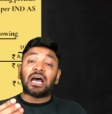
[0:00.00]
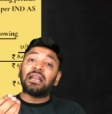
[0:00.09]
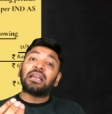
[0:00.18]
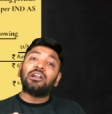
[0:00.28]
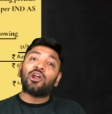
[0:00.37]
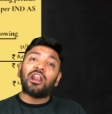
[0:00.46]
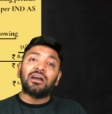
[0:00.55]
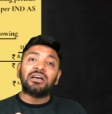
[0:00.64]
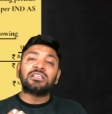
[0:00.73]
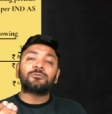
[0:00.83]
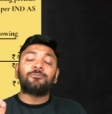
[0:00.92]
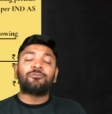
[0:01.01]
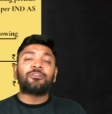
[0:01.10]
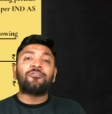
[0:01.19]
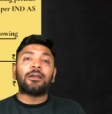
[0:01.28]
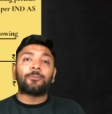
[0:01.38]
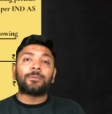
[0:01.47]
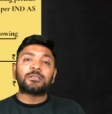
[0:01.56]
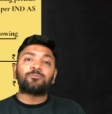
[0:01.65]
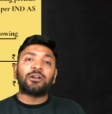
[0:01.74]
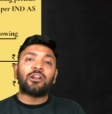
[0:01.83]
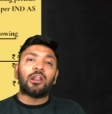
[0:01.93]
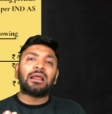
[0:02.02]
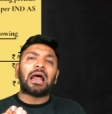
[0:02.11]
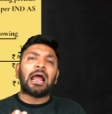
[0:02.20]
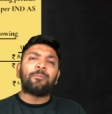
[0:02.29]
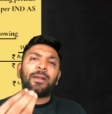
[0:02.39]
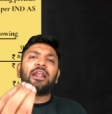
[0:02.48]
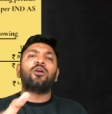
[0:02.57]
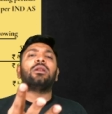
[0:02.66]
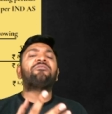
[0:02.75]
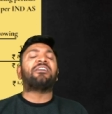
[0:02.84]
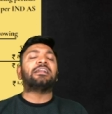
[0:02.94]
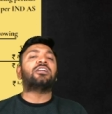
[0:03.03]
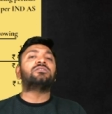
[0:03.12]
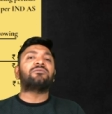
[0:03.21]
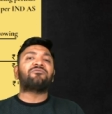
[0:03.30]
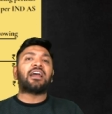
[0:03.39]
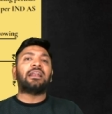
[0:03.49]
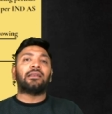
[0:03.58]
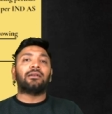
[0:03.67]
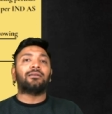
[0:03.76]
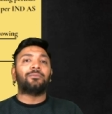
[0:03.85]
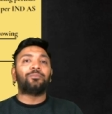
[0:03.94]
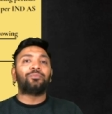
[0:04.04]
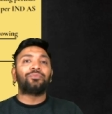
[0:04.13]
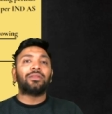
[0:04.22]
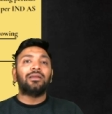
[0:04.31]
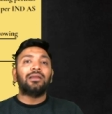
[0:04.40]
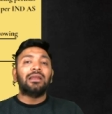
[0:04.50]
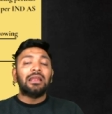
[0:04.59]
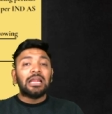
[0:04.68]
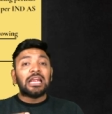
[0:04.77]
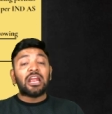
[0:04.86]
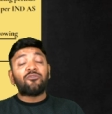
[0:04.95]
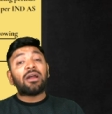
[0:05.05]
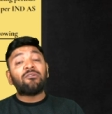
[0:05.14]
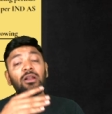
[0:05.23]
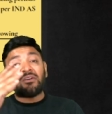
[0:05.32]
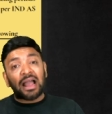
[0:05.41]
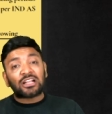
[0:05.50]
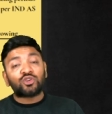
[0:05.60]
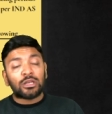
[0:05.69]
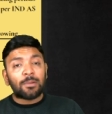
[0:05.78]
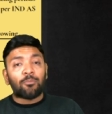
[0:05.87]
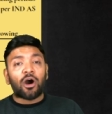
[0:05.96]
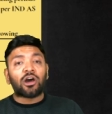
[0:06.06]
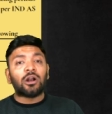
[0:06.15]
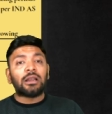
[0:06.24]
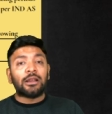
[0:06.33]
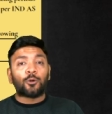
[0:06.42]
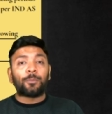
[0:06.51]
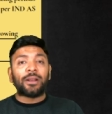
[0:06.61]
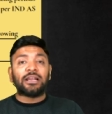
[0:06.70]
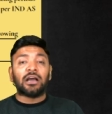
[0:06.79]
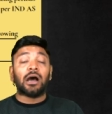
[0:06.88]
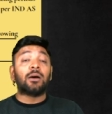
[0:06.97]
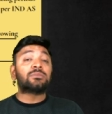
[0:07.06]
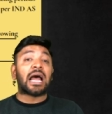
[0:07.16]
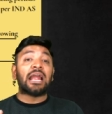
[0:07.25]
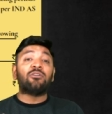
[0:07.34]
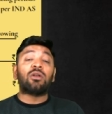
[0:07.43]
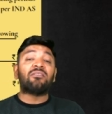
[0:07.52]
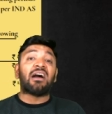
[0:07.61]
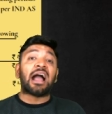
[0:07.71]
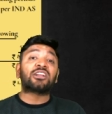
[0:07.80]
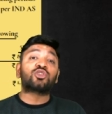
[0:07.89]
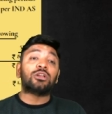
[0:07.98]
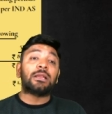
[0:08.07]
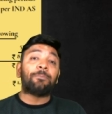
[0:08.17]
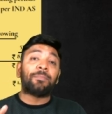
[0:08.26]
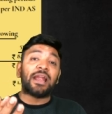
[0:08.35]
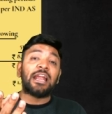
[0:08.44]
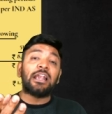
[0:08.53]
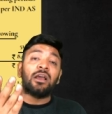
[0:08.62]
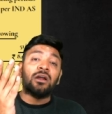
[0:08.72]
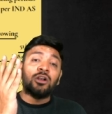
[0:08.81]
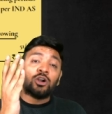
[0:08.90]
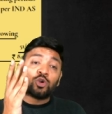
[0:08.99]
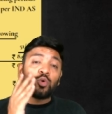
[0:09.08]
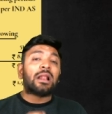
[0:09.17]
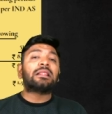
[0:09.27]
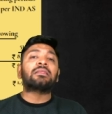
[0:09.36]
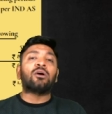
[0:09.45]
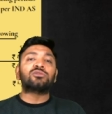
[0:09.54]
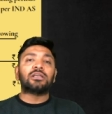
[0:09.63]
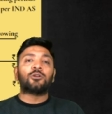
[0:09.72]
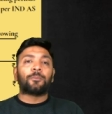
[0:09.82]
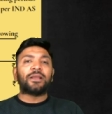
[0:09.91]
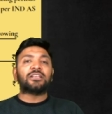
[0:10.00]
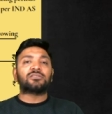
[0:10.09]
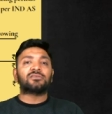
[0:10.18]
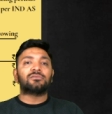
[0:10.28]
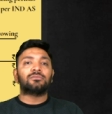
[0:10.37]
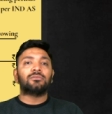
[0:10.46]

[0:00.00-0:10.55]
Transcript: $100, 55 rupees per dollar, I paid only 5,500. If I would have actually borrowed in rupee terms, I would have actually paid 12,000 rupees.